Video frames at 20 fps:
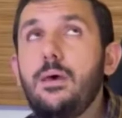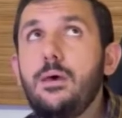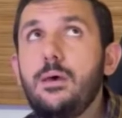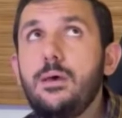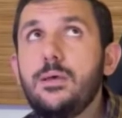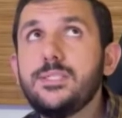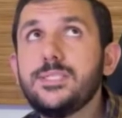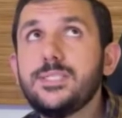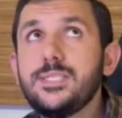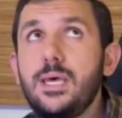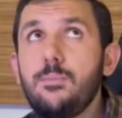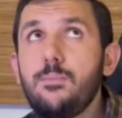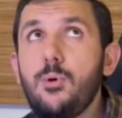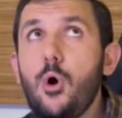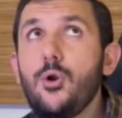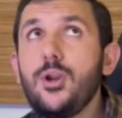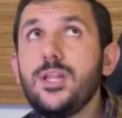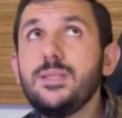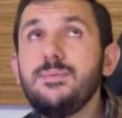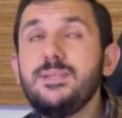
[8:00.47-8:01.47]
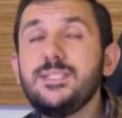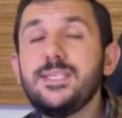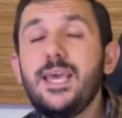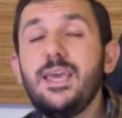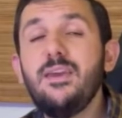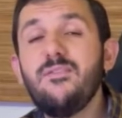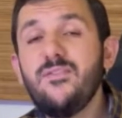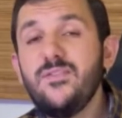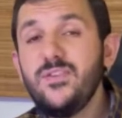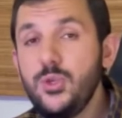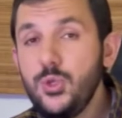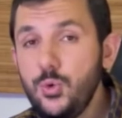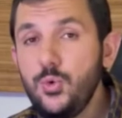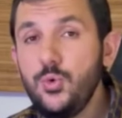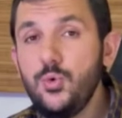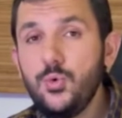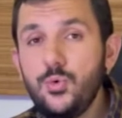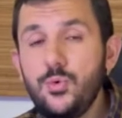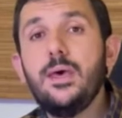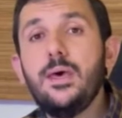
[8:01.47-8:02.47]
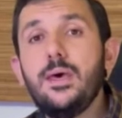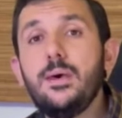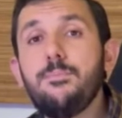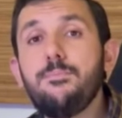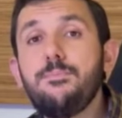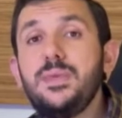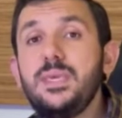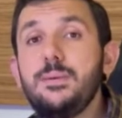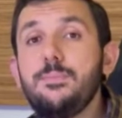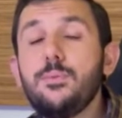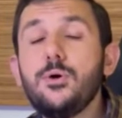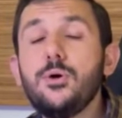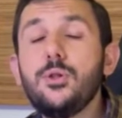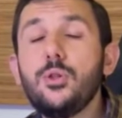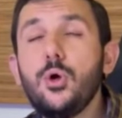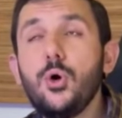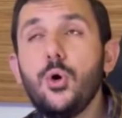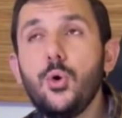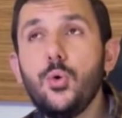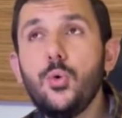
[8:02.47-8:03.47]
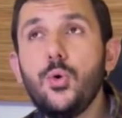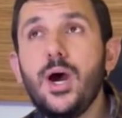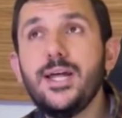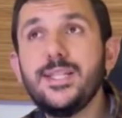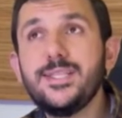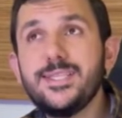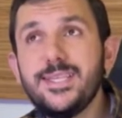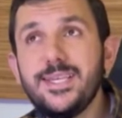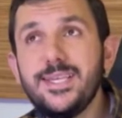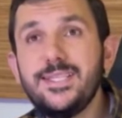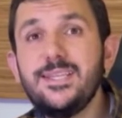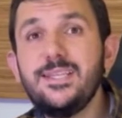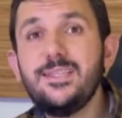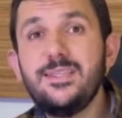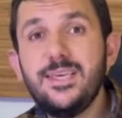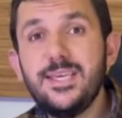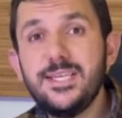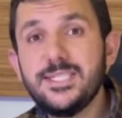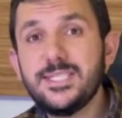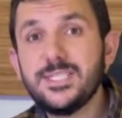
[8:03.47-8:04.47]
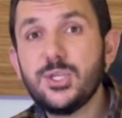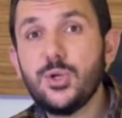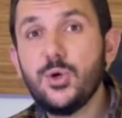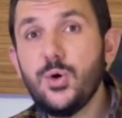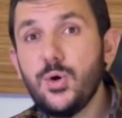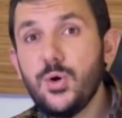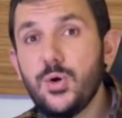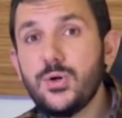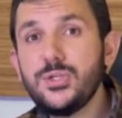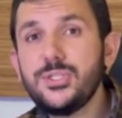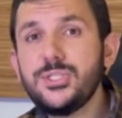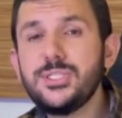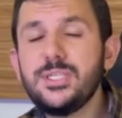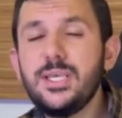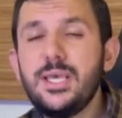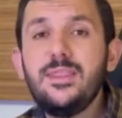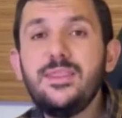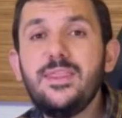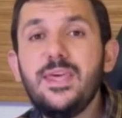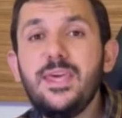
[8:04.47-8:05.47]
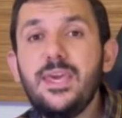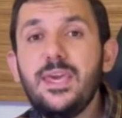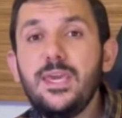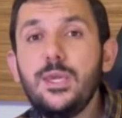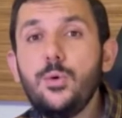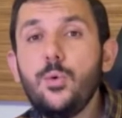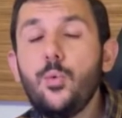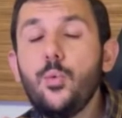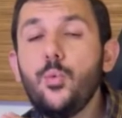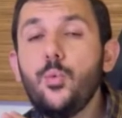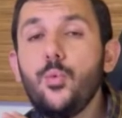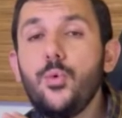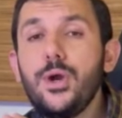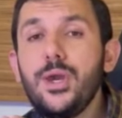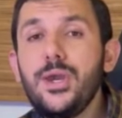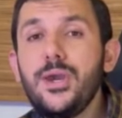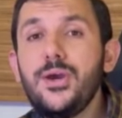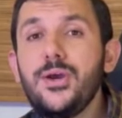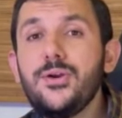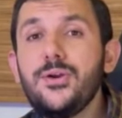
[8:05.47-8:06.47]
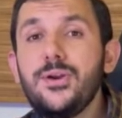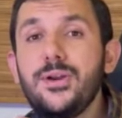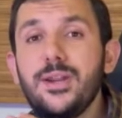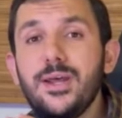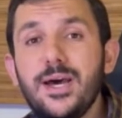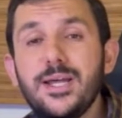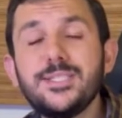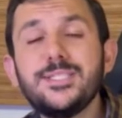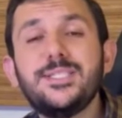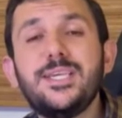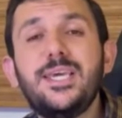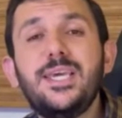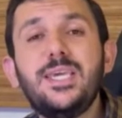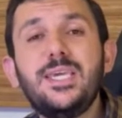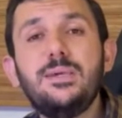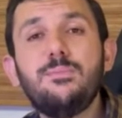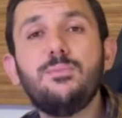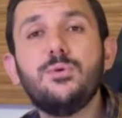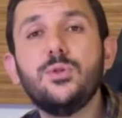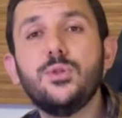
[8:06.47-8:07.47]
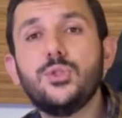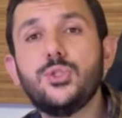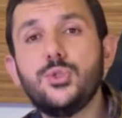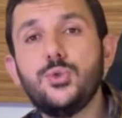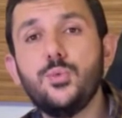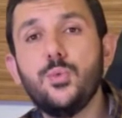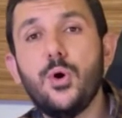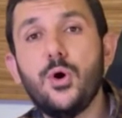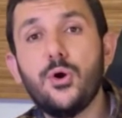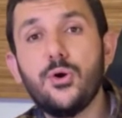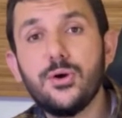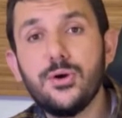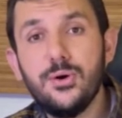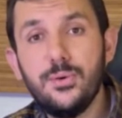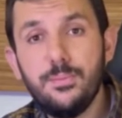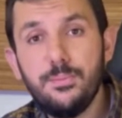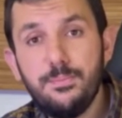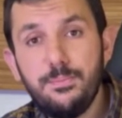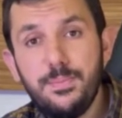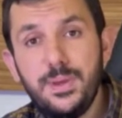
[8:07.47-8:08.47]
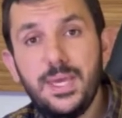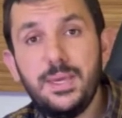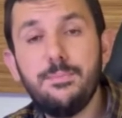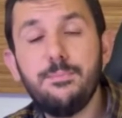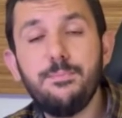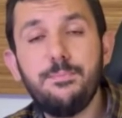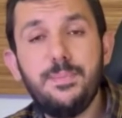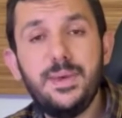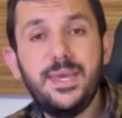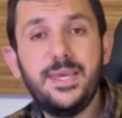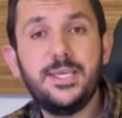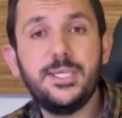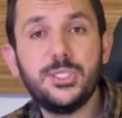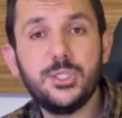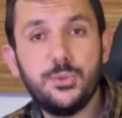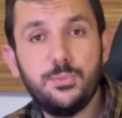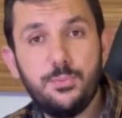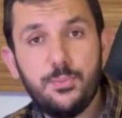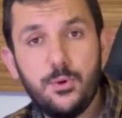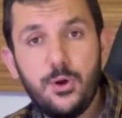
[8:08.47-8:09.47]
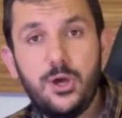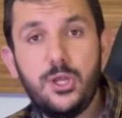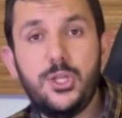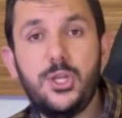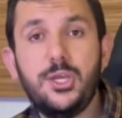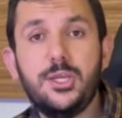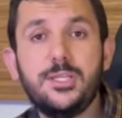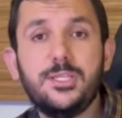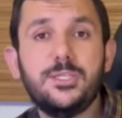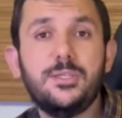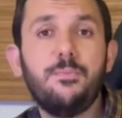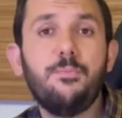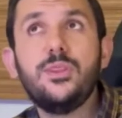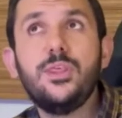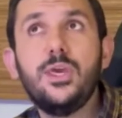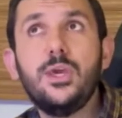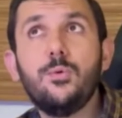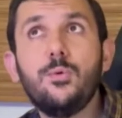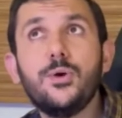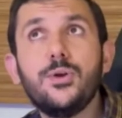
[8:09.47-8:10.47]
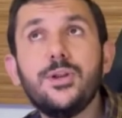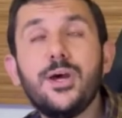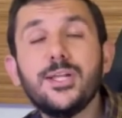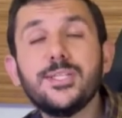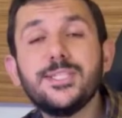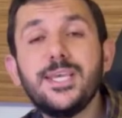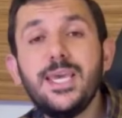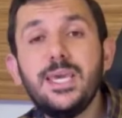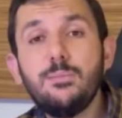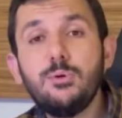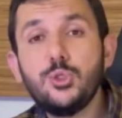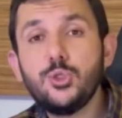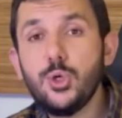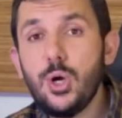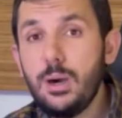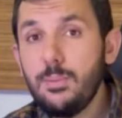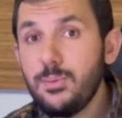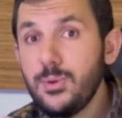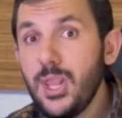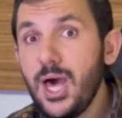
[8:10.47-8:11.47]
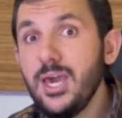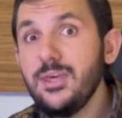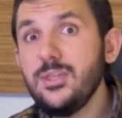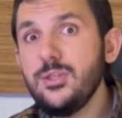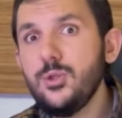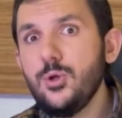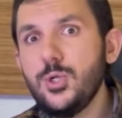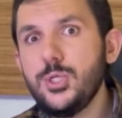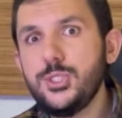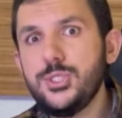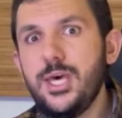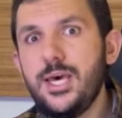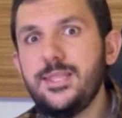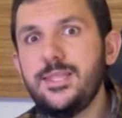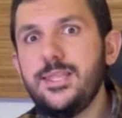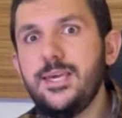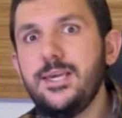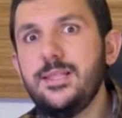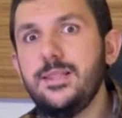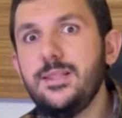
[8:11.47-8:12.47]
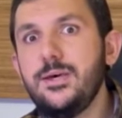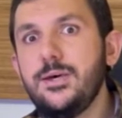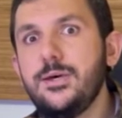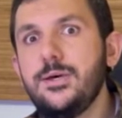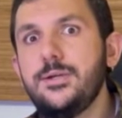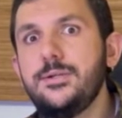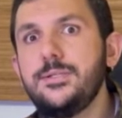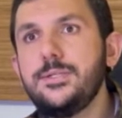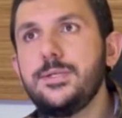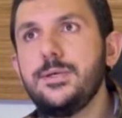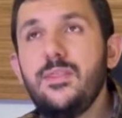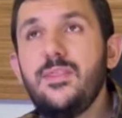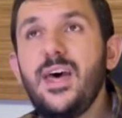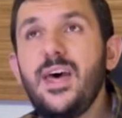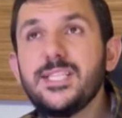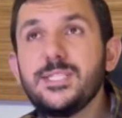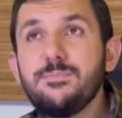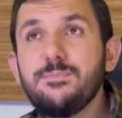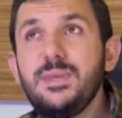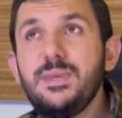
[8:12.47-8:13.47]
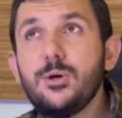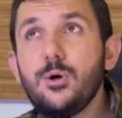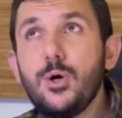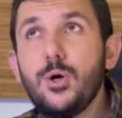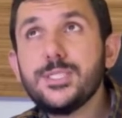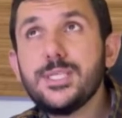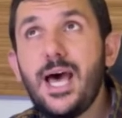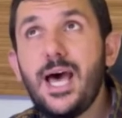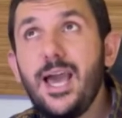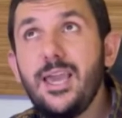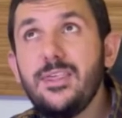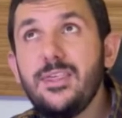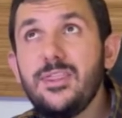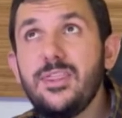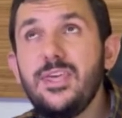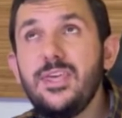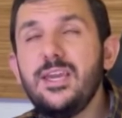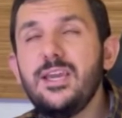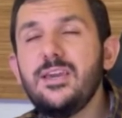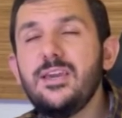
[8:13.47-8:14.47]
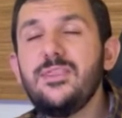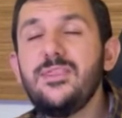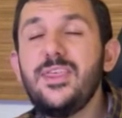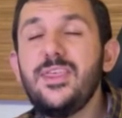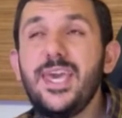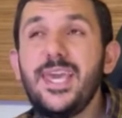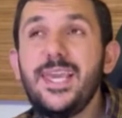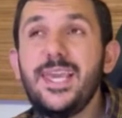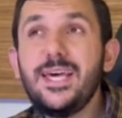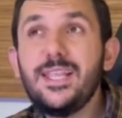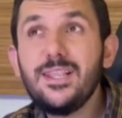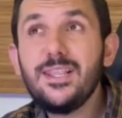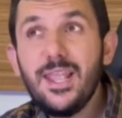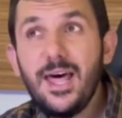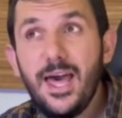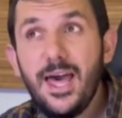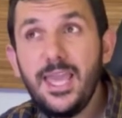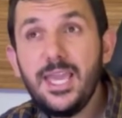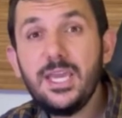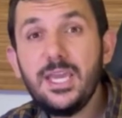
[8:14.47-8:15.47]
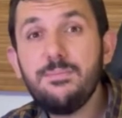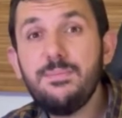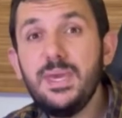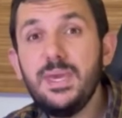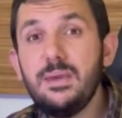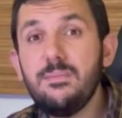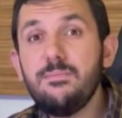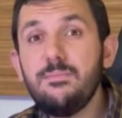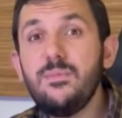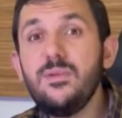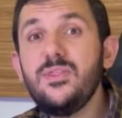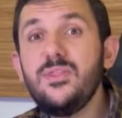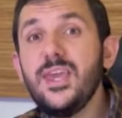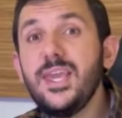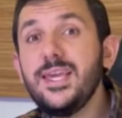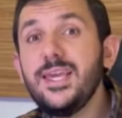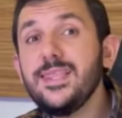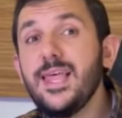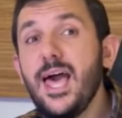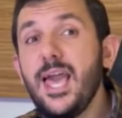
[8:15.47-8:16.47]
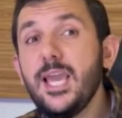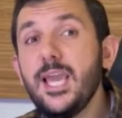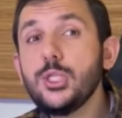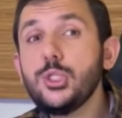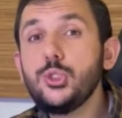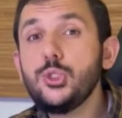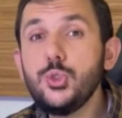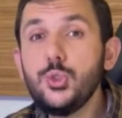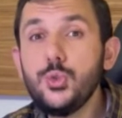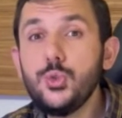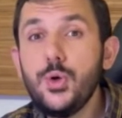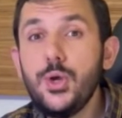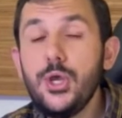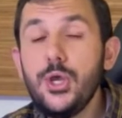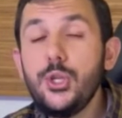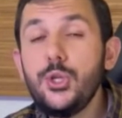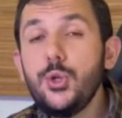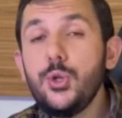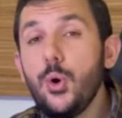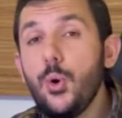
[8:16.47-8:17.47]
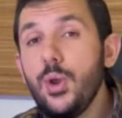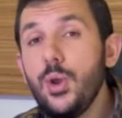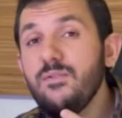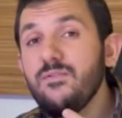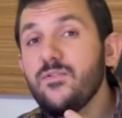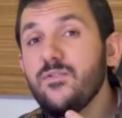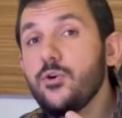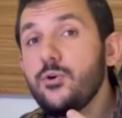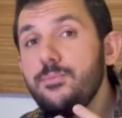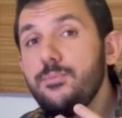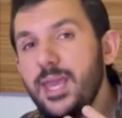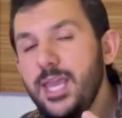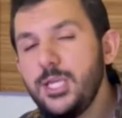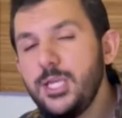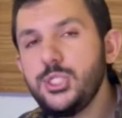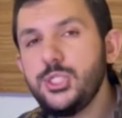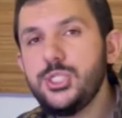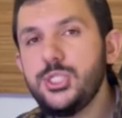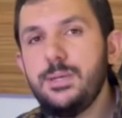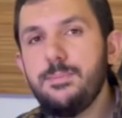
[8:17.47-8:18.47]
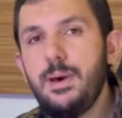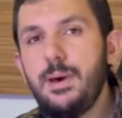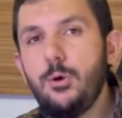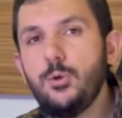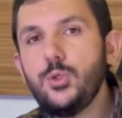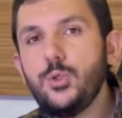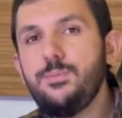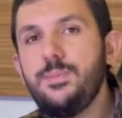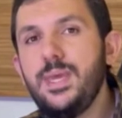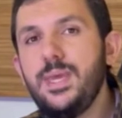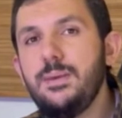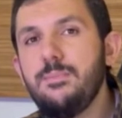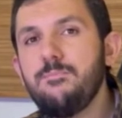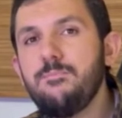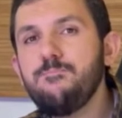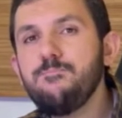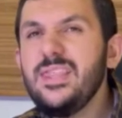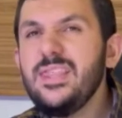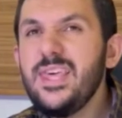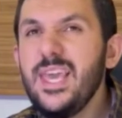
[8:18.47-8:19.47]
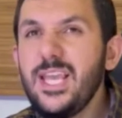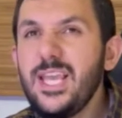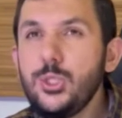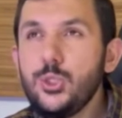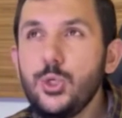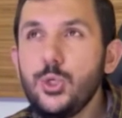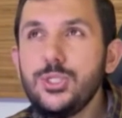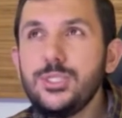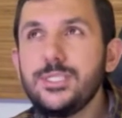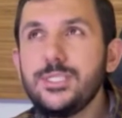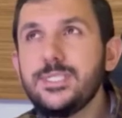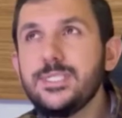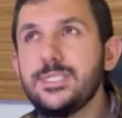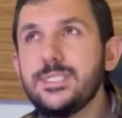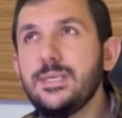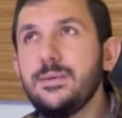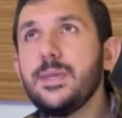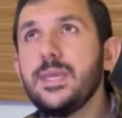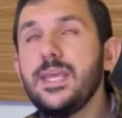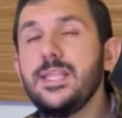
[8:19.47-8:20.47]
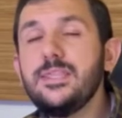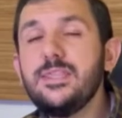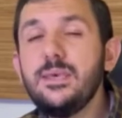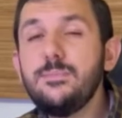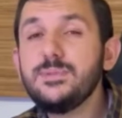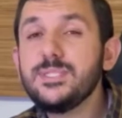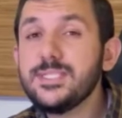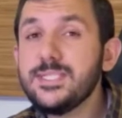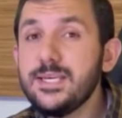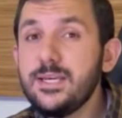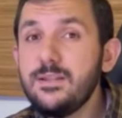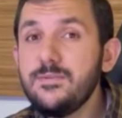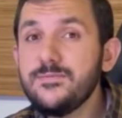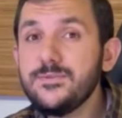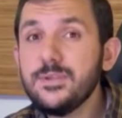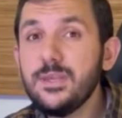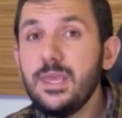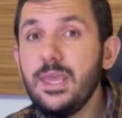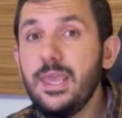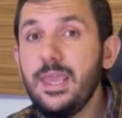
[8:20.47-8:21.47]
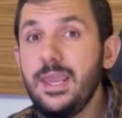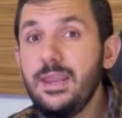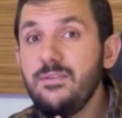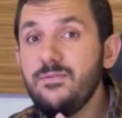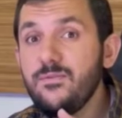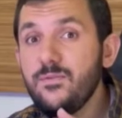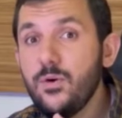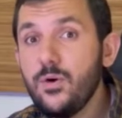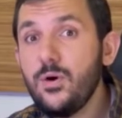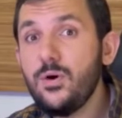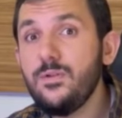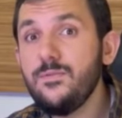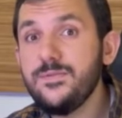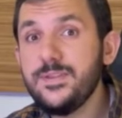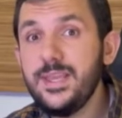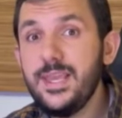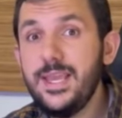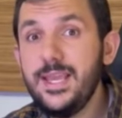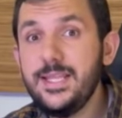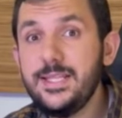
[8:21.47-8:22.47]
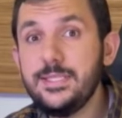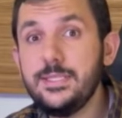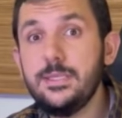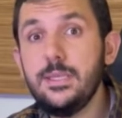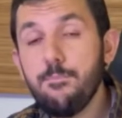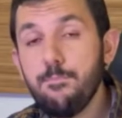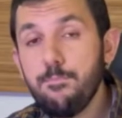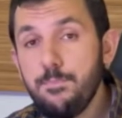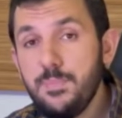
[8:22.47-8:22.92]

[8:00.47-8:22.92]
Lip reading: some, or let me say few people who attended this course, they were not able to work on BIM-based projects. They were not able to apply the knowledge that they learned. That's because I think they like BIM. They like to know information about BIM. They don't get themselves involved in